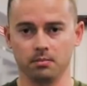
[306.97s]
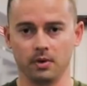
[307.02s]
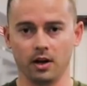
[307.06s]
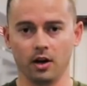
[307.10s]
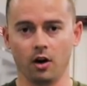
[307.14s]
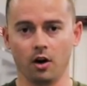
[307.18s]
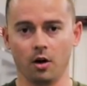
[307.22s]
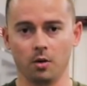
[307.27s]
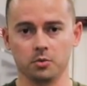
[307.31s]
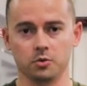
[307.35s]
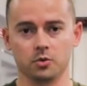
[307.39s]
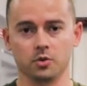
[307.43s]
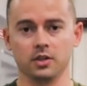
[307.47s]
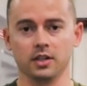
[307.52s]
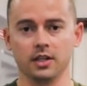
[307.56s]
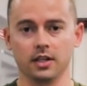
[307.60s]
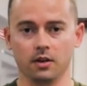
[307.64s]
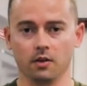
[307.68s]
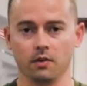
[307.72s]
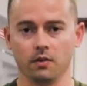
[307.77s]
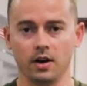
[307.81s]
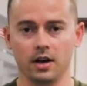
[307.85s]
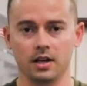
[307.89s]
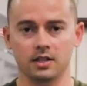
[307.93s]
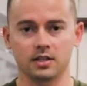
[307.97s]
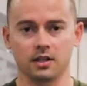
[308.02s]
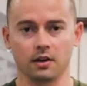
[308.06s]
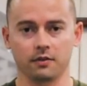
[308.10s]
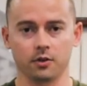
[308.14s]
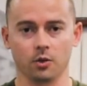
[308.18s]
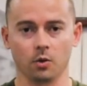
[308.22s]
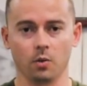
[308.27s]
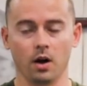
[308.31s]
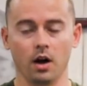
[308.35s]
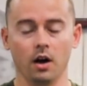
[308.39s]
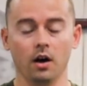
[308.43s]
my arms would need a rest
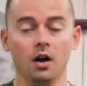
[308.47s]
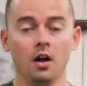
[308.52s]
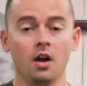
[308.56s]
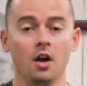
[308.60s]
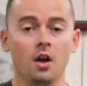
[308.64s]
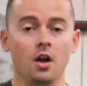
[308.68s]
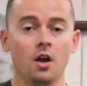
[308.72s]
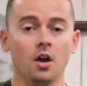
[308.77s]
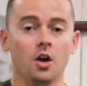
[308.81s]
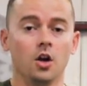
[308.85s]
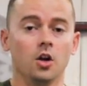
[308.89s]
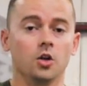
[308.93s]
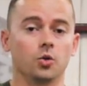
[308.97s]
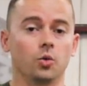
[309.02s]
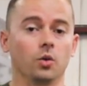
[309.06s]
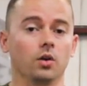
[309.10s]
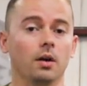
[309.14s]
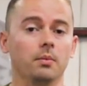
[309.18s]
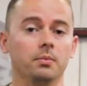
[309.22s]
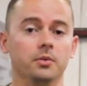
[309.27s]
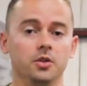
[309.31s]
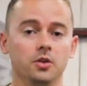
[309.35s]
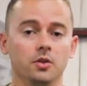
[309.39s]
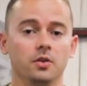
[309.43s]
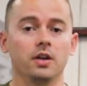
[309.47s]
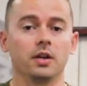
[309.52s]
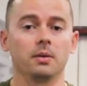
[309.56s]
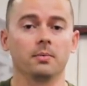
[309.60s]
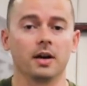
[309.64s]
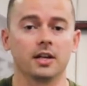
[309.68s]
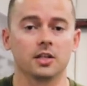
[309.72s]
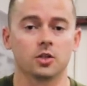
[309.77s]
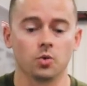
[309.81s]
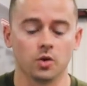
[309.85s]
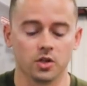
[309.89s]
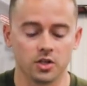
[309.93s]
after a while. So what I'm doing
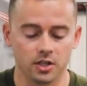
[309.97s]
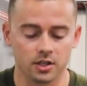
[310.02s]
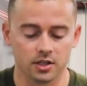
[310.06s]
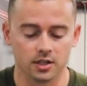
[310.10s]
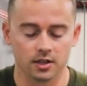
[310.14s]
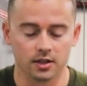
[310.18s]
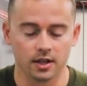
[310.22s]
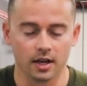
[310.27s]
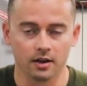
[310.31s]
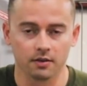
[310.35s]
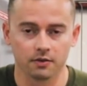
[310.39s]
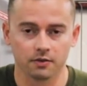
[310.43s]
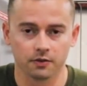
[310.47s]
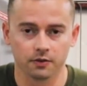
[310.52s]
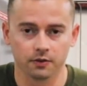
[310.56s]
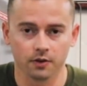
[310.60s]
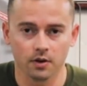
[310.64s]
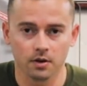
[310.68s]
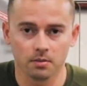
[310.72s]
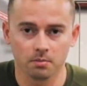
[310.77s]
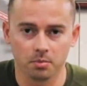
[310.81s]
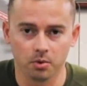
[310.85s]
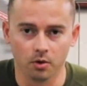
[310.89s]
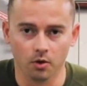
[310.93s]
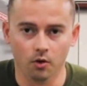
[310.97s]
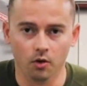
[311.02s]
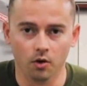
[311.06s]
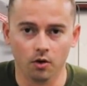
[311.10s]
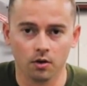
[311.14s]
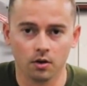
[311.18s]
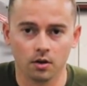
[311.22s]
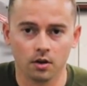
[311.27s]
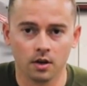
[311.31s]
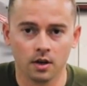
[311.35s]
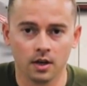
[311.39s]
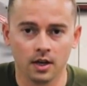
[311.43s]
by switching to that front
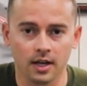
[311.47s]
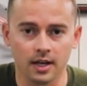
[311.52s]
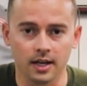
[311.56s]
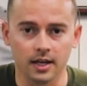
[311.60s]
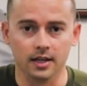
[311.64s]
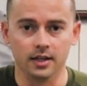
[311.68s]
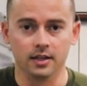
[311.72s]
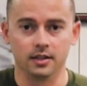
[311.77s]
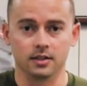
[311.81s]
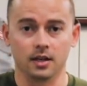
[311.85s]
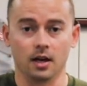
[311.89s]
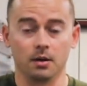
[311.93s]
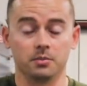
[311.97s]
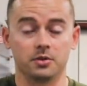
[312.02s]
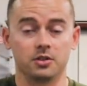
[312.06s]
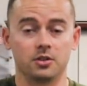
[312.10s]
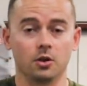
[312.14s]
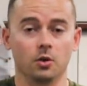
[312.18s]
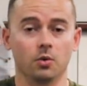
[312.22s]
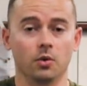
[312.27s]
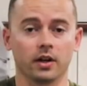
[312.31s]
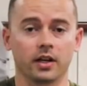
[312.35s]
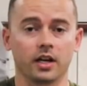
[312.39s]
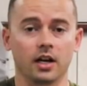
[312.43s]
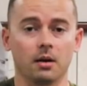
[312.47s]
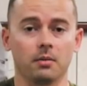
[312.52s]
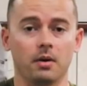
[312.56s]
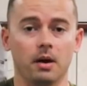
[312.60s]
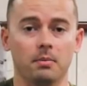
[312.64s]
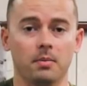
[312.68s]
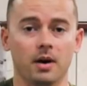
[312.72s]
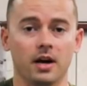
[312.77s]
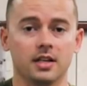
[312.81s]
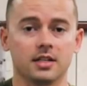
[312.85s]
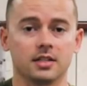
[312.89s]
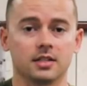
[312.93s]
pull is I'm still working on my
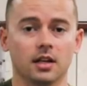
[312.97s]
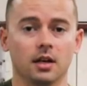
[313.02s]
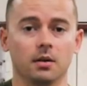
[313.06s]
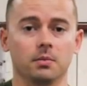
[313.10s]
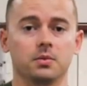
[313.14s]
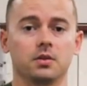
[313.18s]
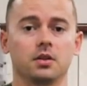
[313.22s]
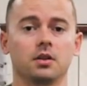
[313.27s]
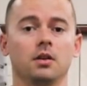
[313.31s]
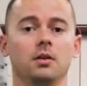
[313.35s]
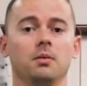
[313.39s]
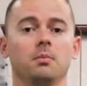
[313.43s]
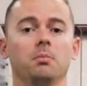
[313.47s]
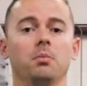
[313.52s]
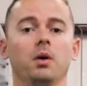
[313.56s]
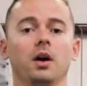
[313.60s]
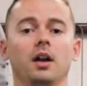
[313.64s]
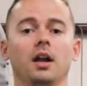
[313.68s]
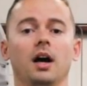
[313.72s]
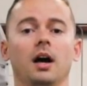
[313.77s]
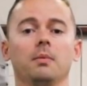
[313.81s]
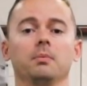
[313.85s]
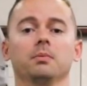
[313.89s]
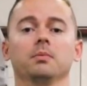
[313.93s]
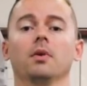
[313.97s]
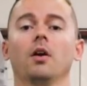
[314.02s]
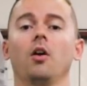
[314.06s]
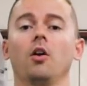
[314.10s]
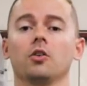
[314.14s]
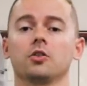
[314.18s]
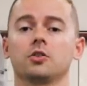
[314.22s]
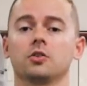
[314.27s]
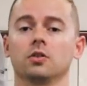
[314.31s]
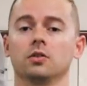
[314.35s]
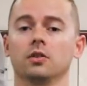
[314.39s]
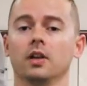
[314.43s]
biceps, but I'm
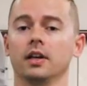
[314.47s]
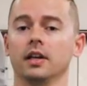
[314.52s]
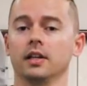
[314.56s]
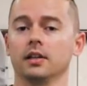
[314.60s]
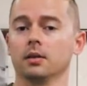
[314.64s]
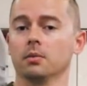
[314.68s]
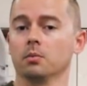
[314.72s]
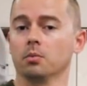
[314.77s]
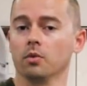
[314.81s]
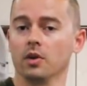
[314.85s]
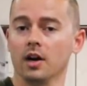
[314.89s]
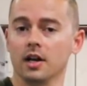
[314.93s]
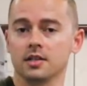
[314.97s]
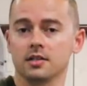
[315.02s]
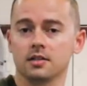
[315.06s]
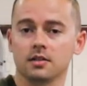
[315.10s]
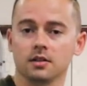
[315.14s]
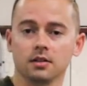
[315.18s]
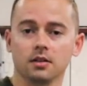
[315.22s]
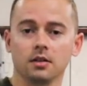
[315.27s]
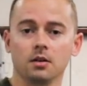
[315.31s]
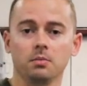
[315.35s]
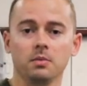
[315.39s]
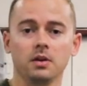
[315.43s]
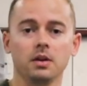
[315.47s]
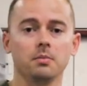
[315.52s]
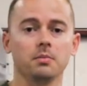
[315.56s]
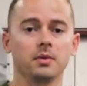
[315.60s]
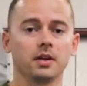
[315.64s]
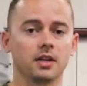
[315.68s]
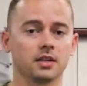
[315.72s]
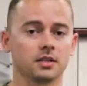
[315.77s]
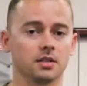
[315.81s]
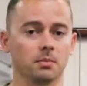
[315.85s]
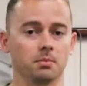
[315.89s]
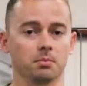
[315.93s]
also letting them rest a little bit
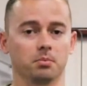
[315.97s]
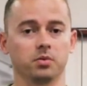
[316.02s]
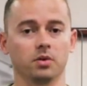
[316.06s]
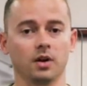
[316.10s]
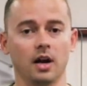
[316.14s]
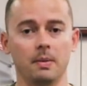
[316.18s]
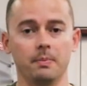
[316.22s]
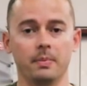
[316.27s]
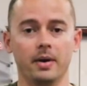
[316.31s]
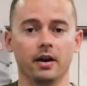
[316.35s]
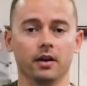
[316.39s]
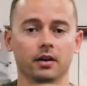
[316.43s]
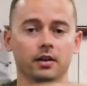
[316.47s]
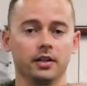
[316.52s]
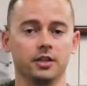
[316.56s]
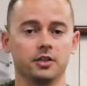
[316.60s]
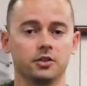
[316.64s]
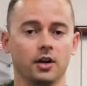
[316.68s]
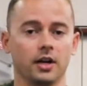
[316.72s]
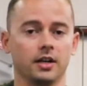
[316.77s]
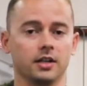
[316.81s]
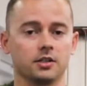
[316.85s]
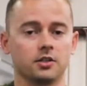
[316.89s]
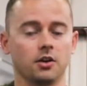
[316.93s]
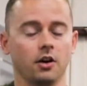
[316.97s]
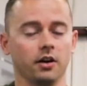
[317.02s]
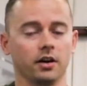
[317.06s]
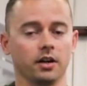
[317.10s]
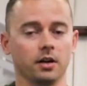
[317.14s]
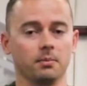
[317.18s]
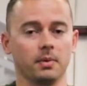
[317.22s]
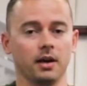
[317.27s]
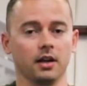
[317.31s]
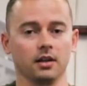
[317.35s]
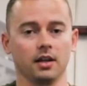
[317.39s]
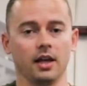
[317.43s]
because I'm primarily trying to
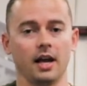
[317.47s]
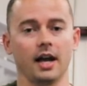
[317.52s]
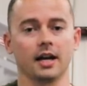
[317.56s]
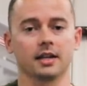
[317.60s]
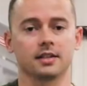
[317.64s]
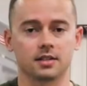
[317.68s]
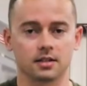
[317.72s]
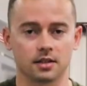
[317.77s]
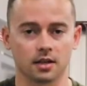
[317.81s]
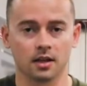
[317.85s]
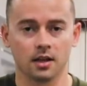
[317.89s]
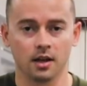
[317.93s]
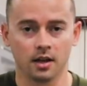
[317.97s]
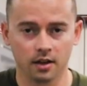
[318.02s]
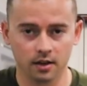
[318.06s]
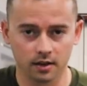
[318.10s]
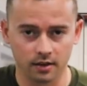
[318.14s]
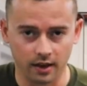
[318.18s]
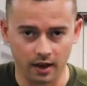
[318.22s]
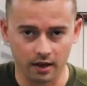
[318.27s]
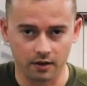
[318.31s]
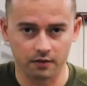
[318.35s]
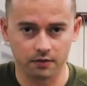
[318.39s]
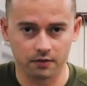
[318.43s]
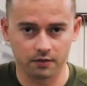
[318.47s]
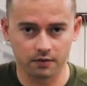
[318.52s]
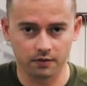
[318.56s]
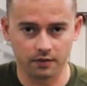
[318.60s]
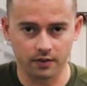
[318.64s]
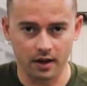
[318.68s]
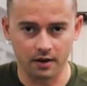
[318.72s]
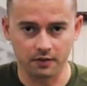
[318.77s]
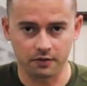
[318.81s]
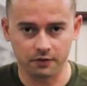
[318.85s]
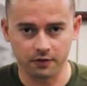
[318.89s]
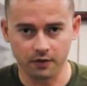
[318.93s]
target my lats,
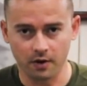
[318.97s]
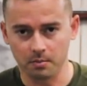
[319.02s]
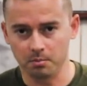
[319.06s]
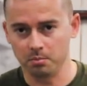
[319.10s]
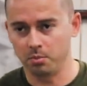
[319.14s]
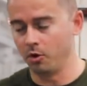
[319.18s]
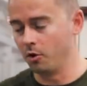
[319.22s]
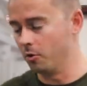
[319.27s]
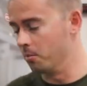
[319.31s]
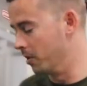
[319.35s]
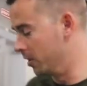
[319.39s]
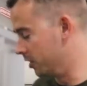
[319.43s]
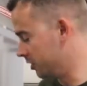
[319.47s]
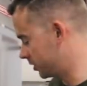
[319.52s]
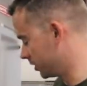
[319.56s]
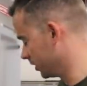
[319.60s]
that front pull motion.